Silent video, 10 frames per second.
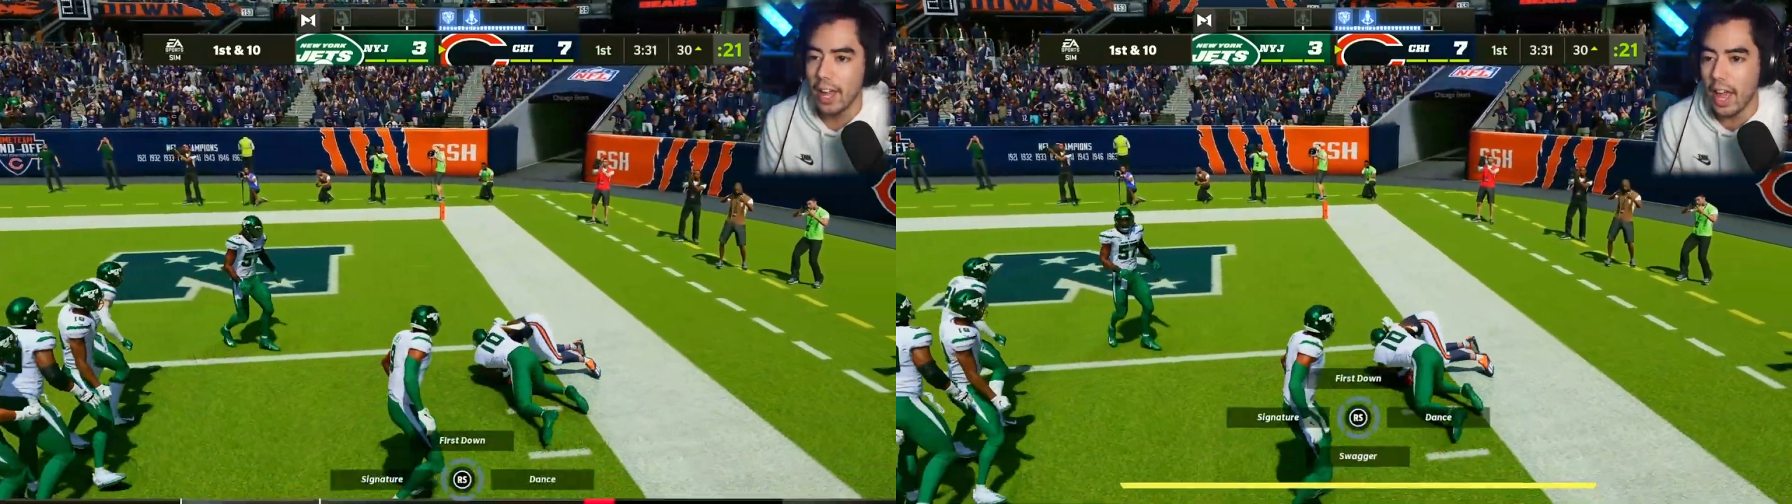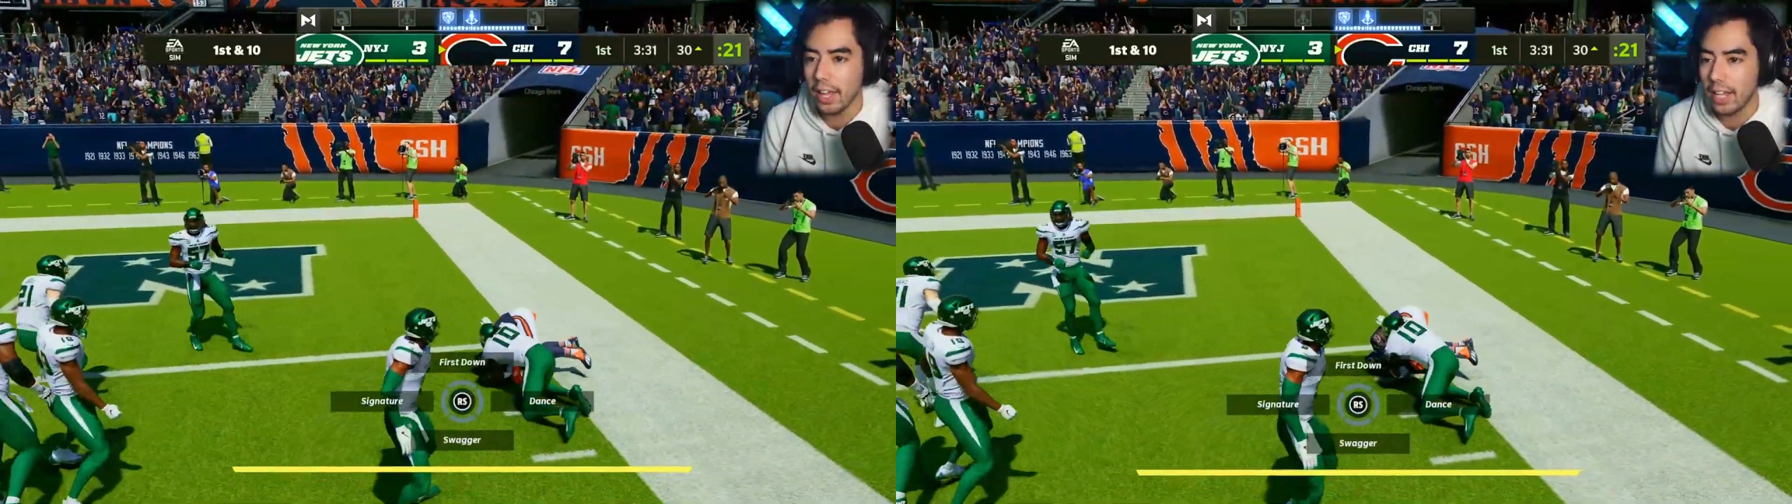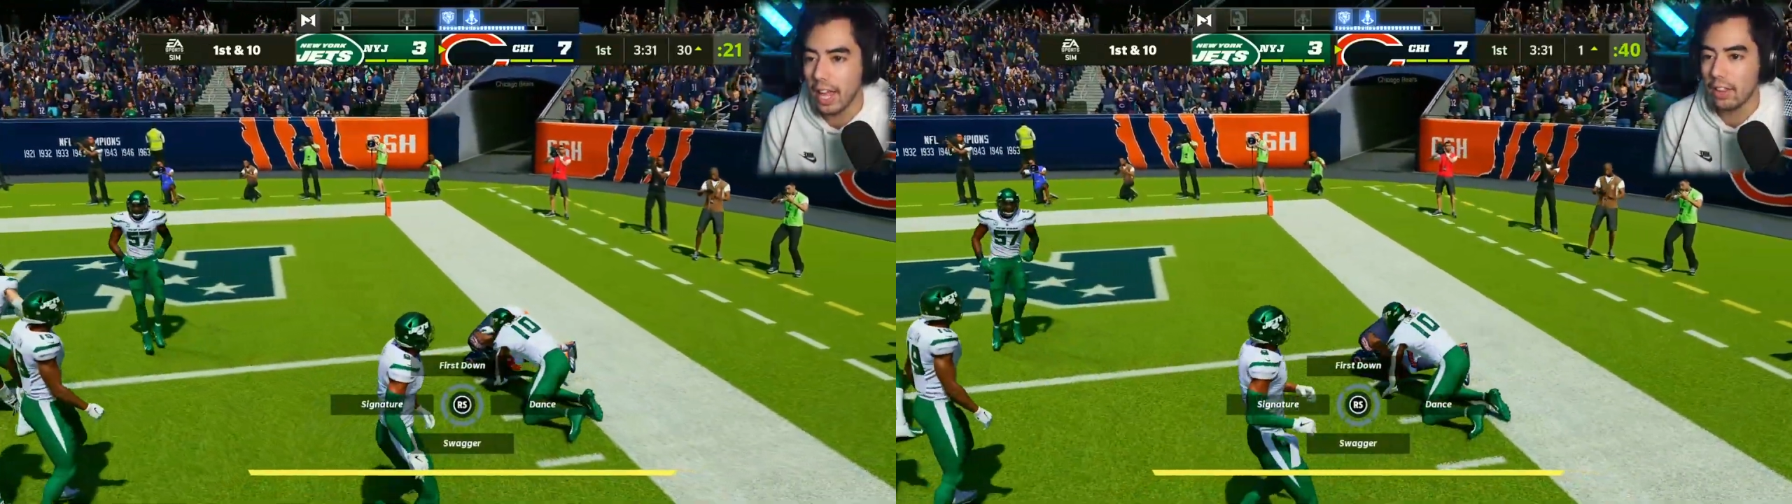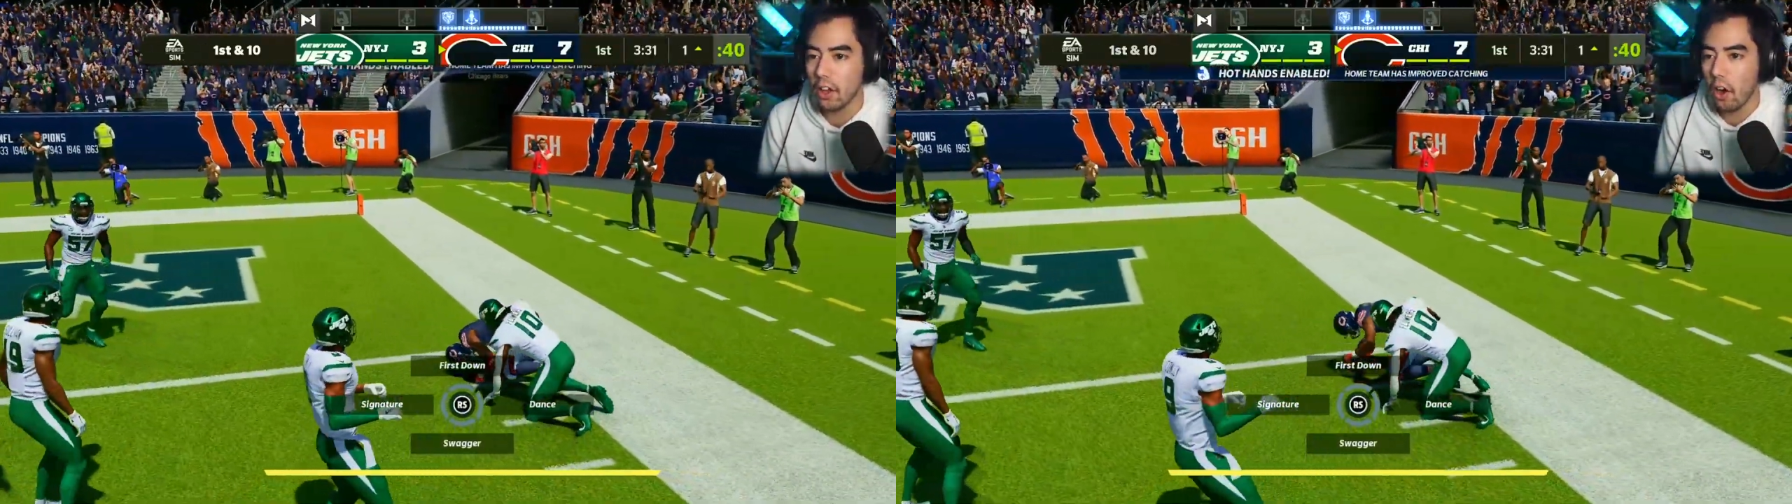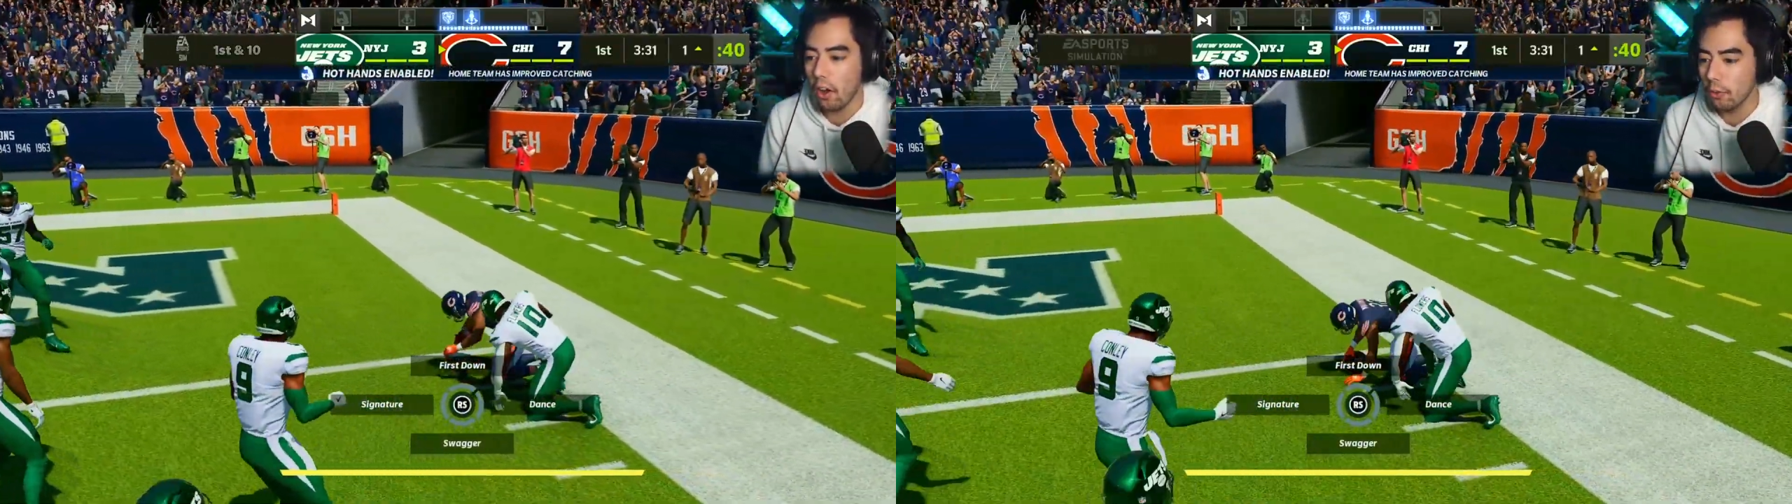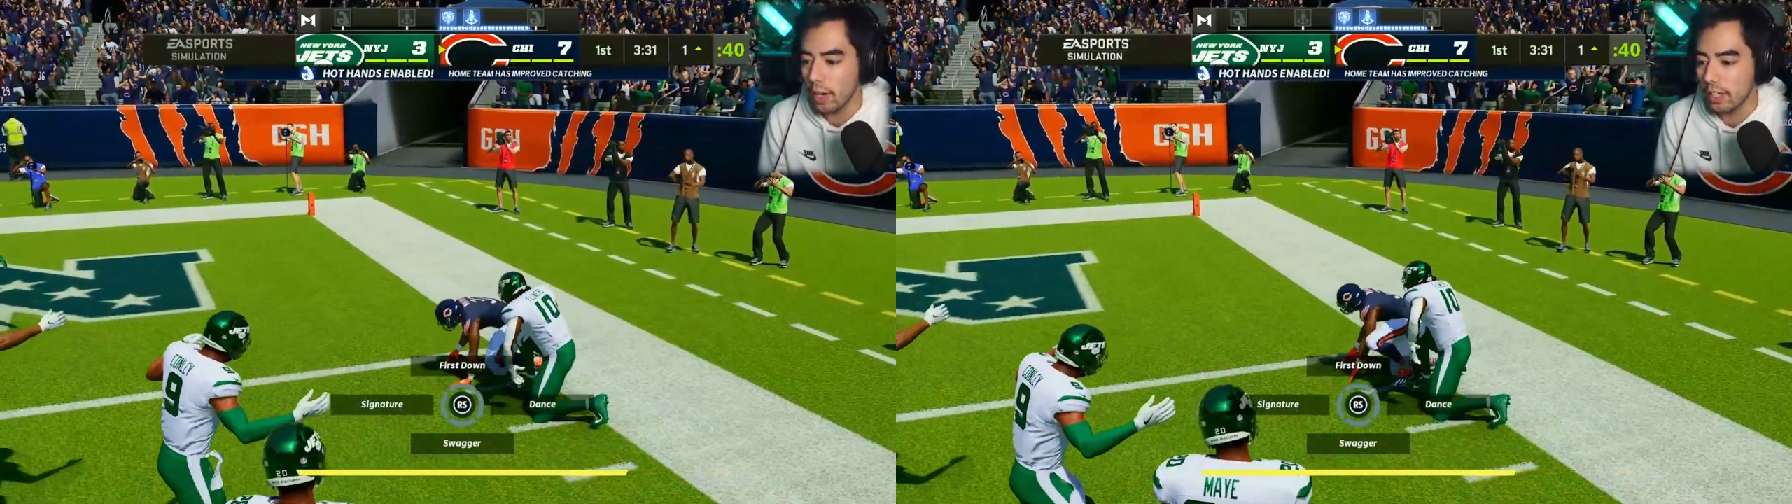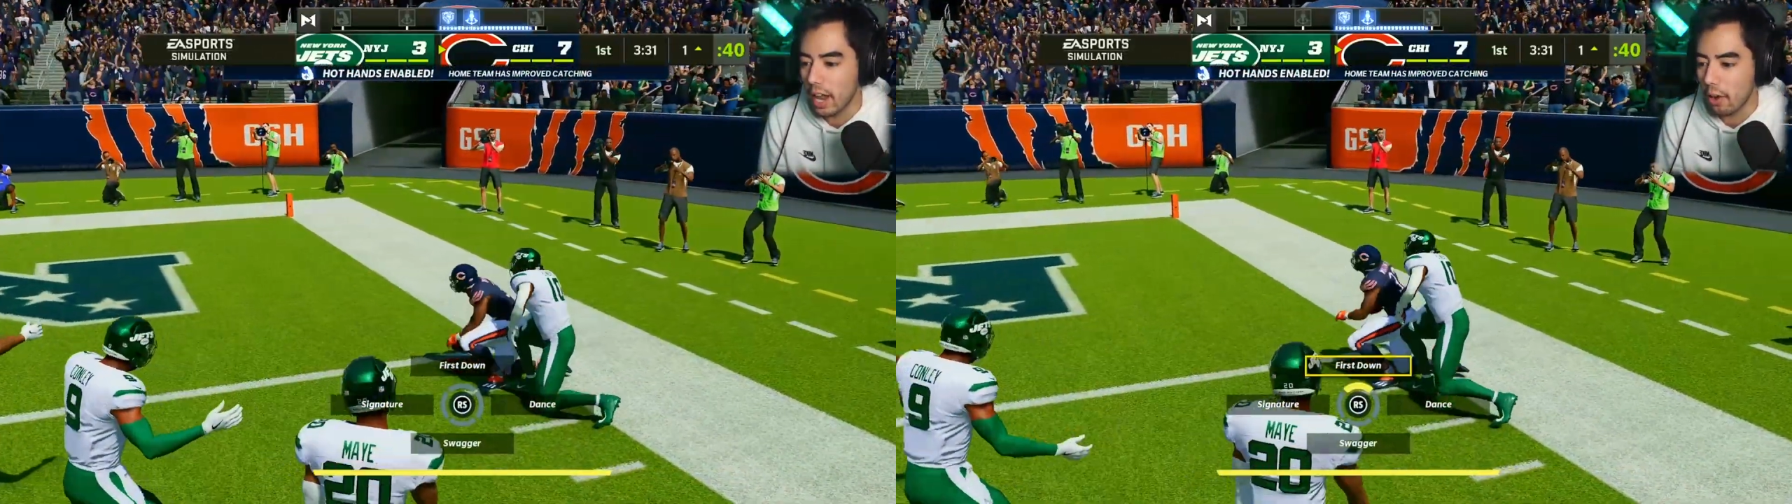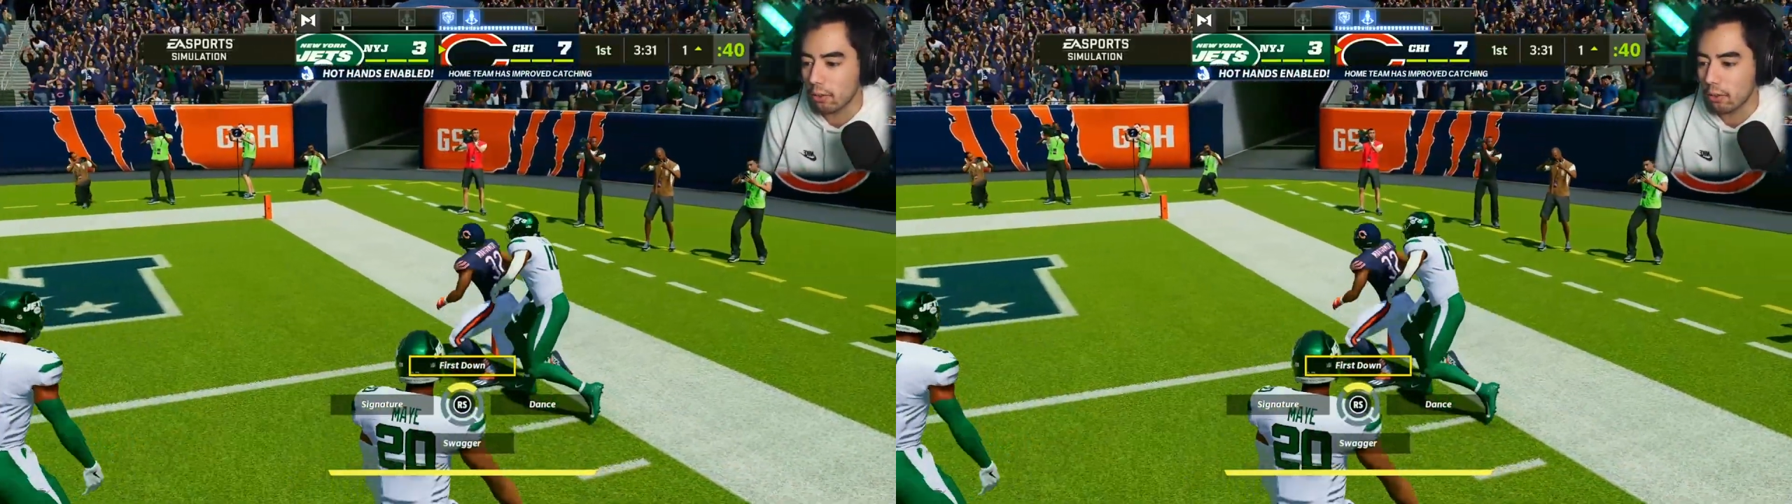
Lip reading: And gets all the way down